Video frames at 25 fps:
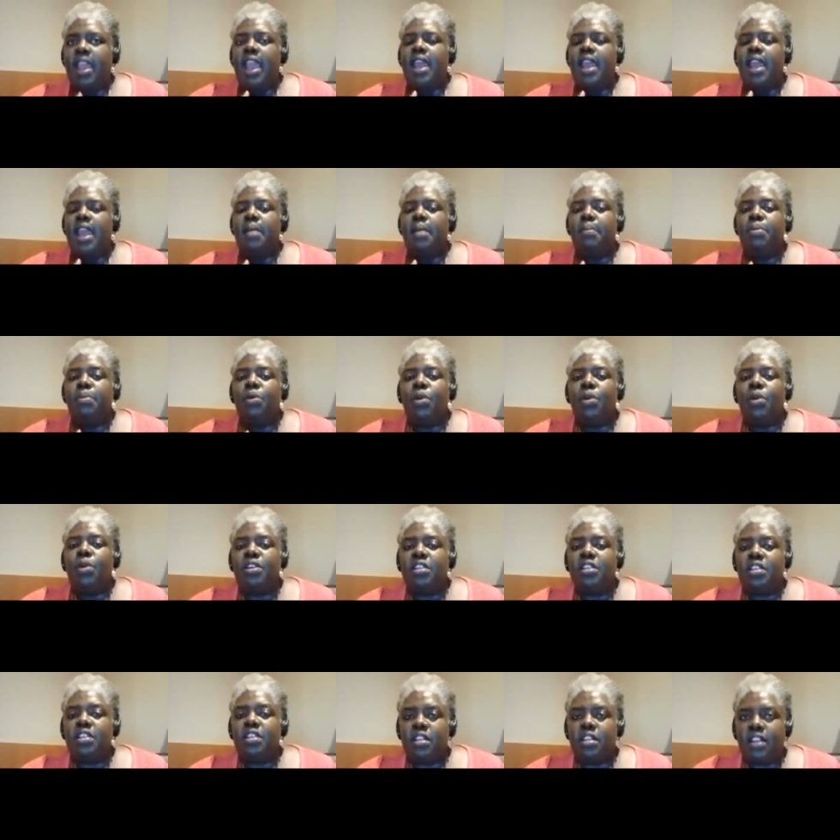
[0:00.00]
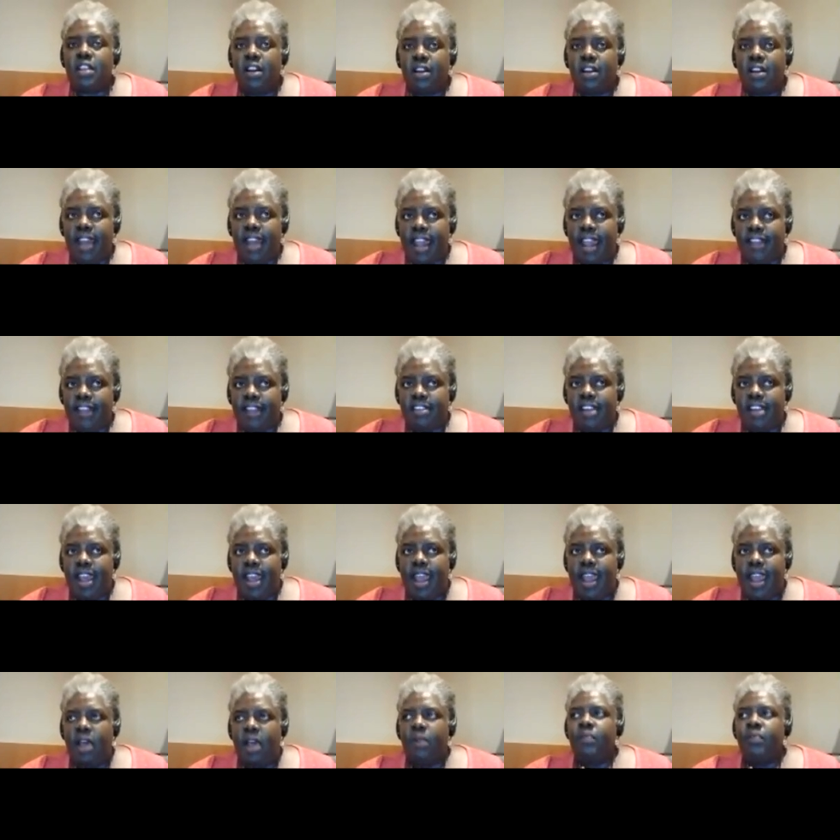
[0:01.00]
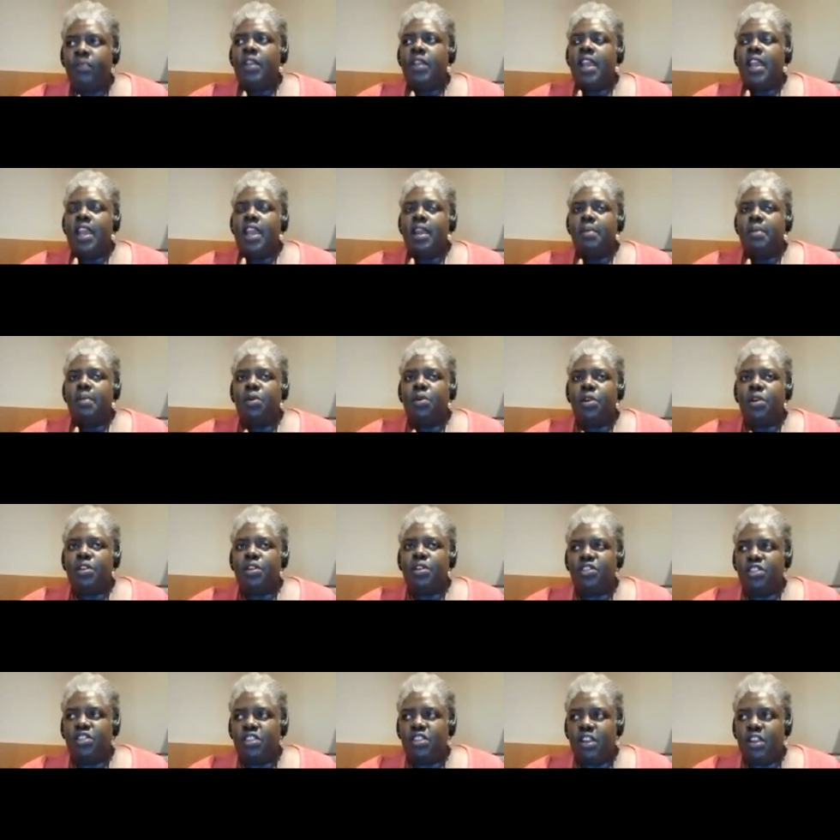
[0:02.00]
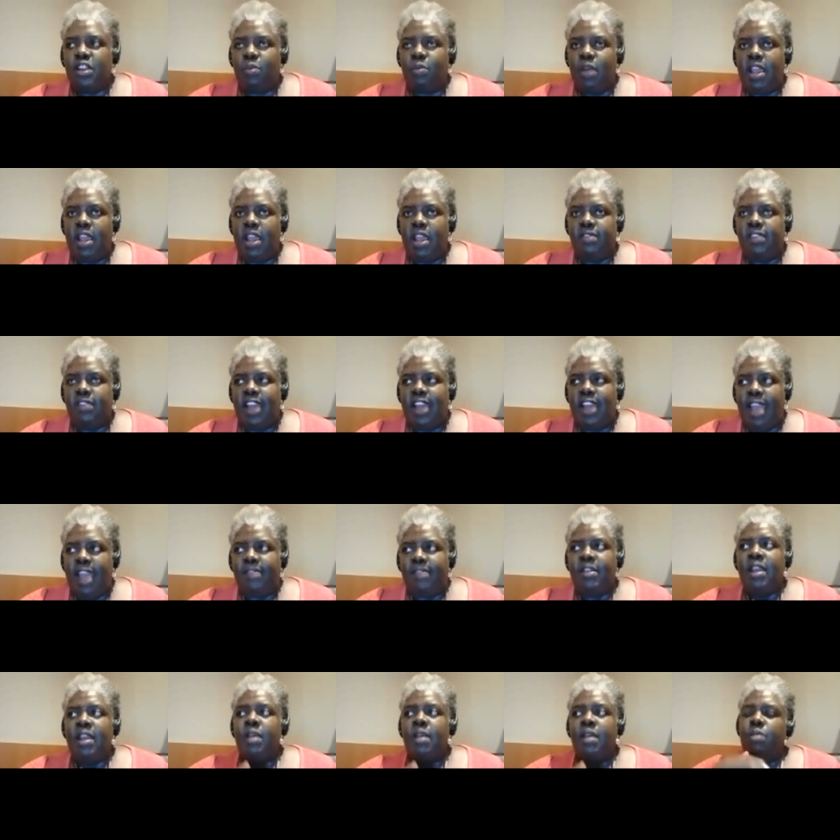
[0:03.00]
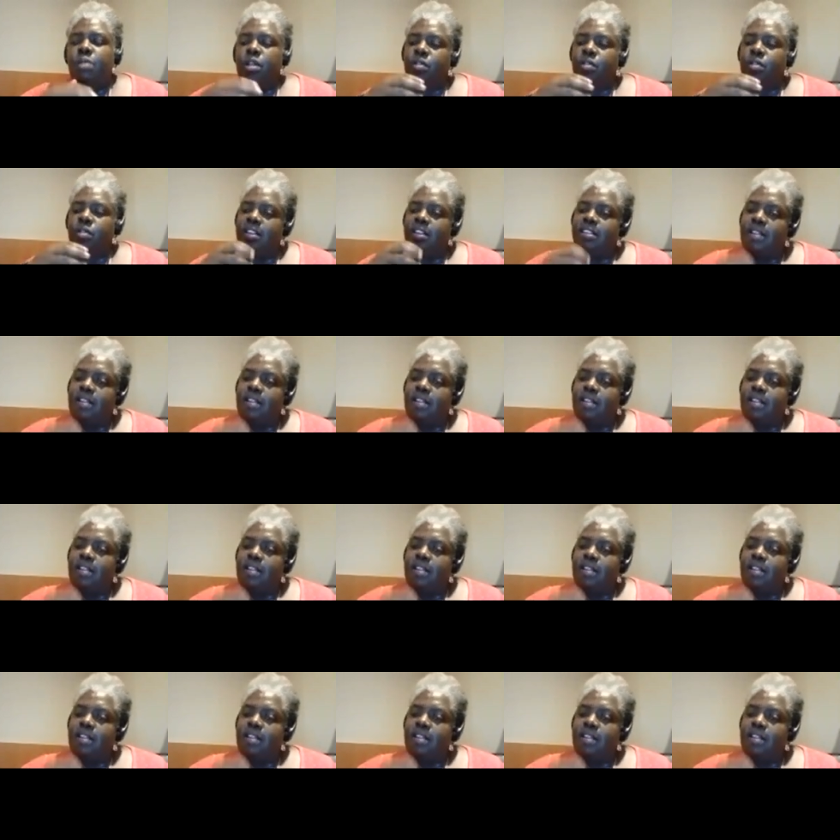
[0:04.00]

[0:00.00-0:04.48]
and important to their lifestyle and important to their way of life, whether it's